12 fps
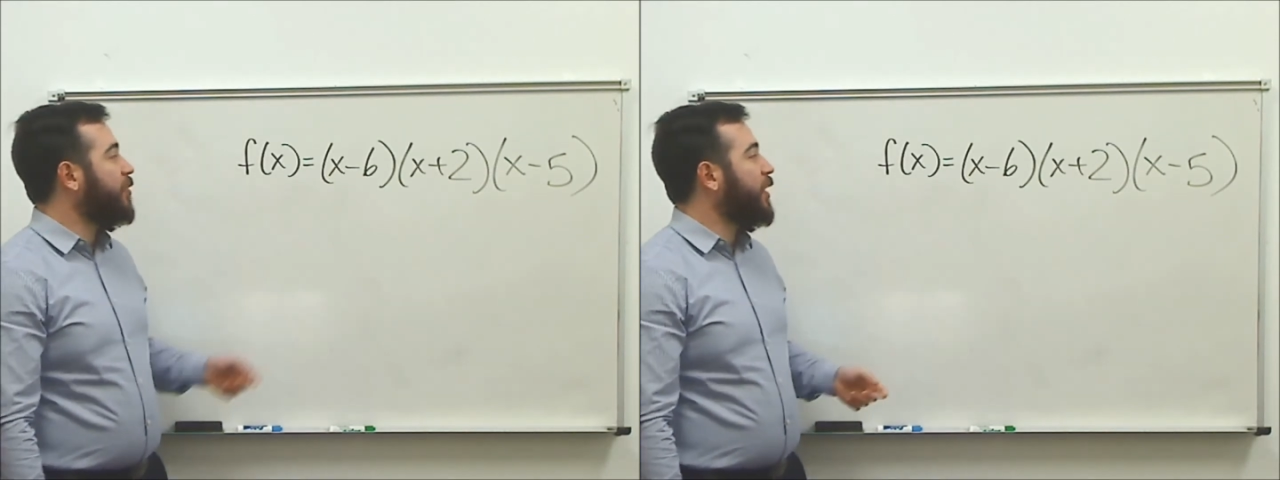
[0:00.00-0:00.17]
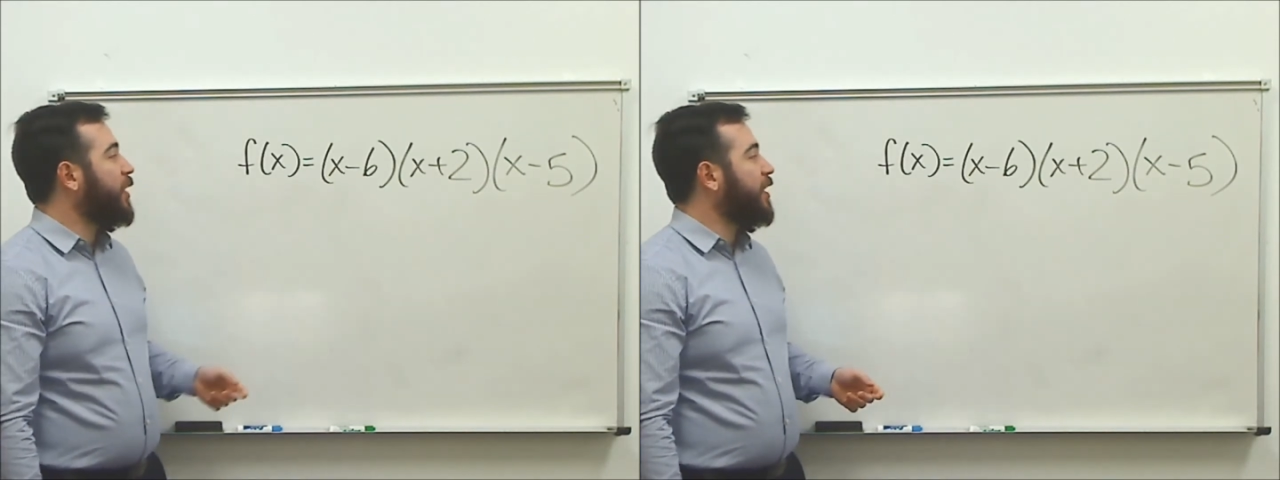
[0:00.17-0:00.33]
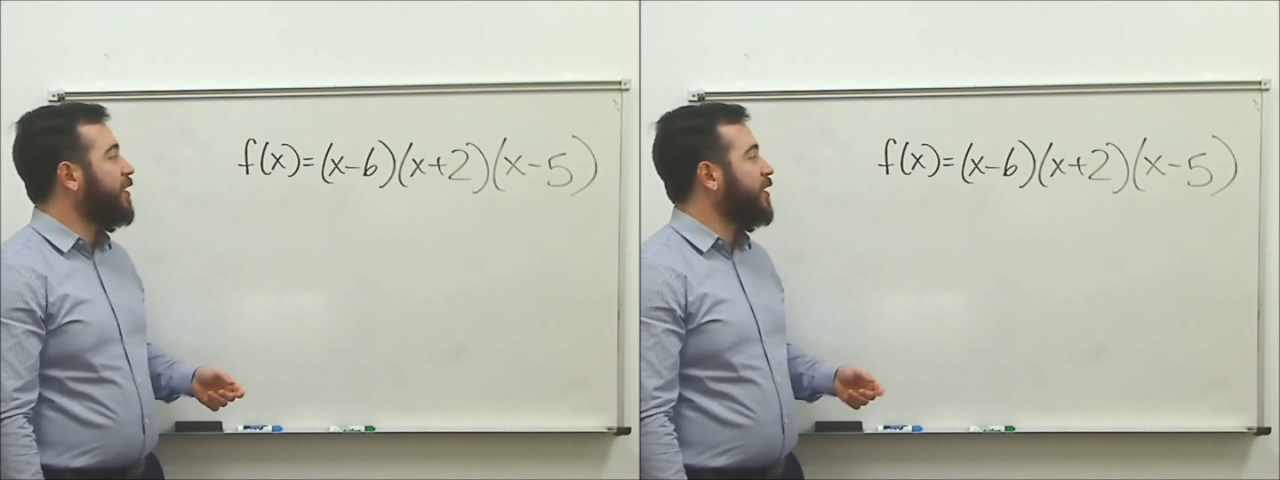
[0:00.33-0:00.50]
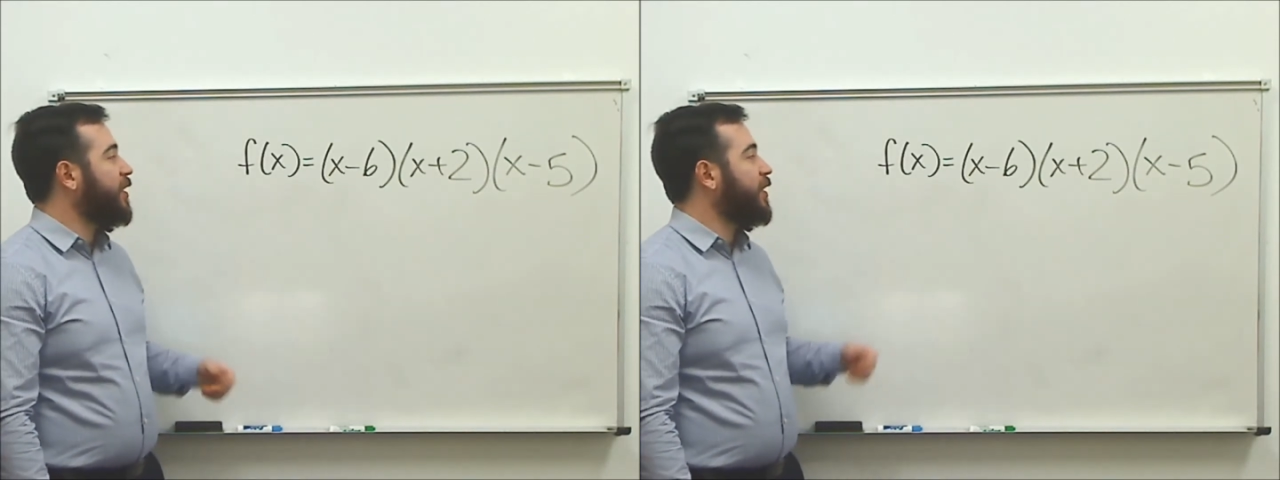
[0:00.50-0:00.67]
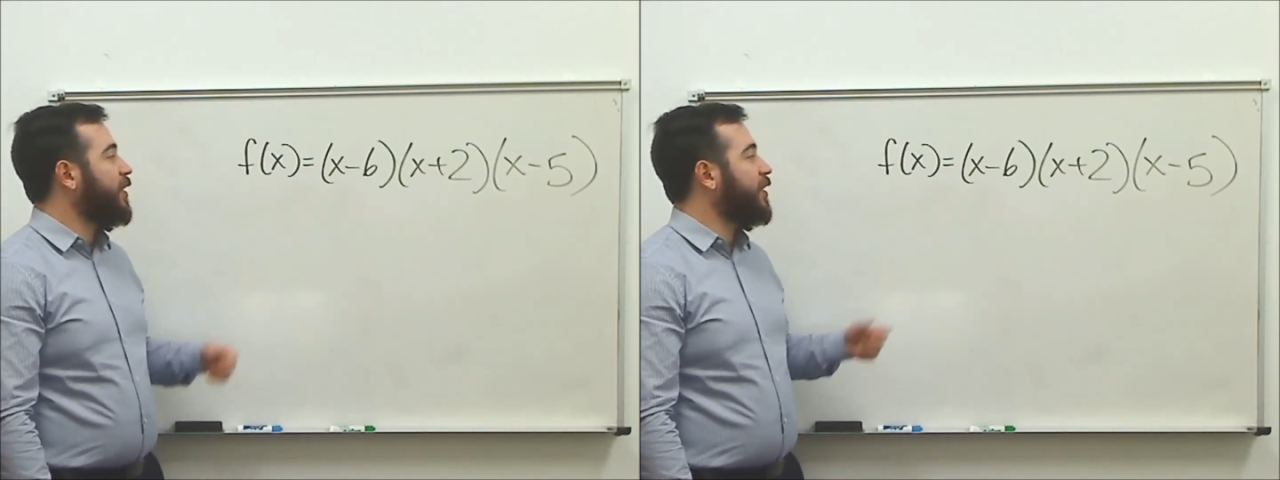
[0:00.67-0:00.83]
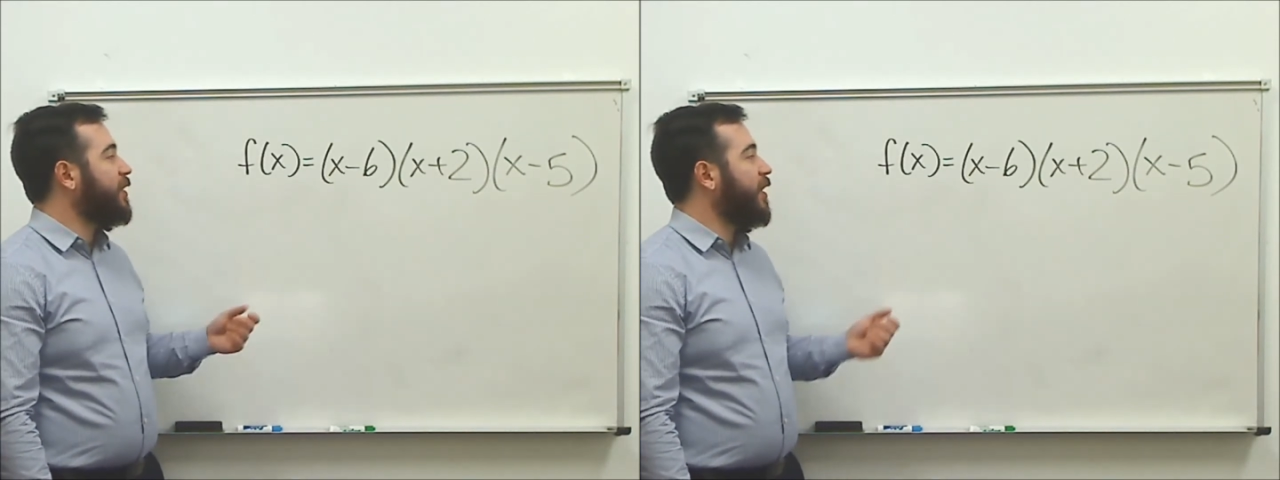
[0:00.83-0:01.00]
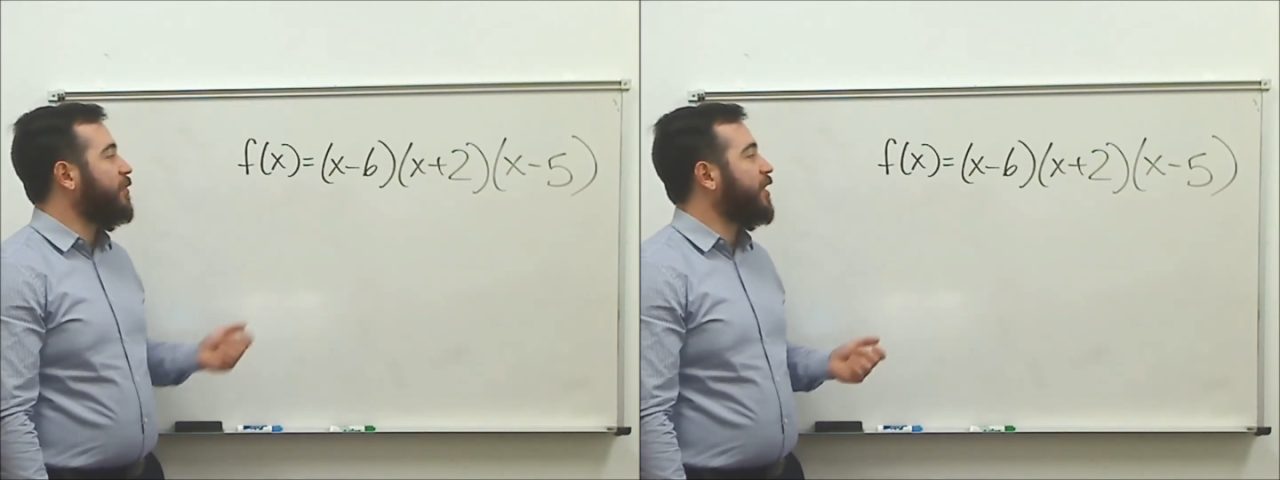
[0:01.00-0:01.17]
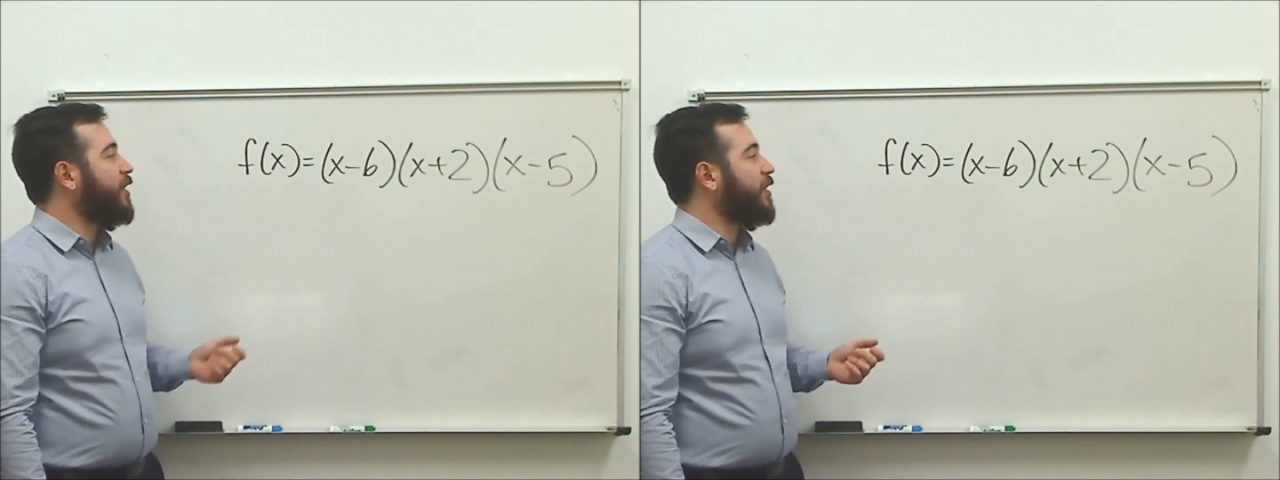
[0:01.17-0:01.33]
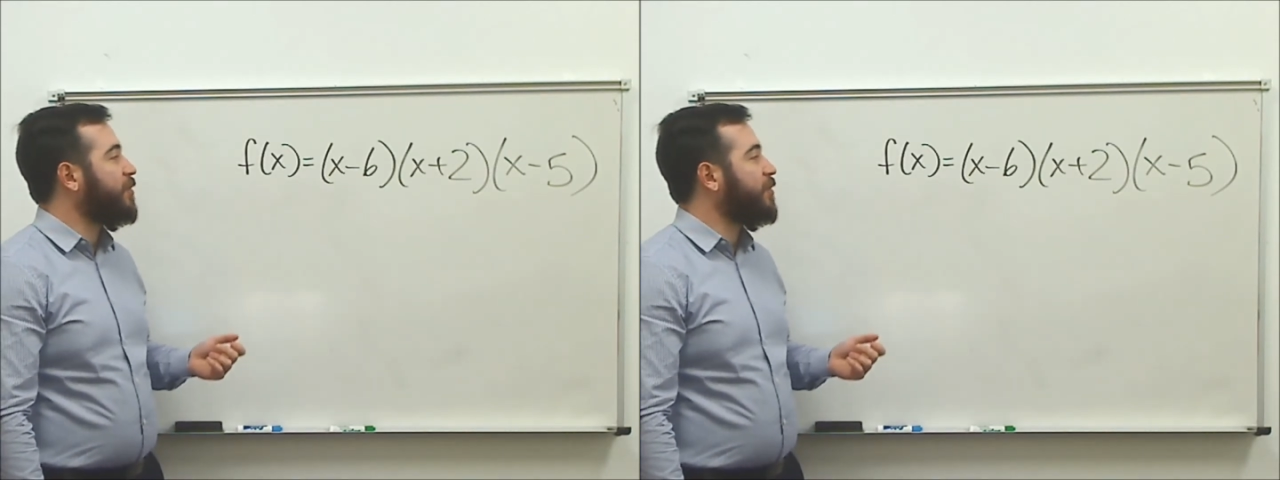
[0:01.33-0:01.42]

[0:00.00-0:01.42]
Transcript: minus 6 times x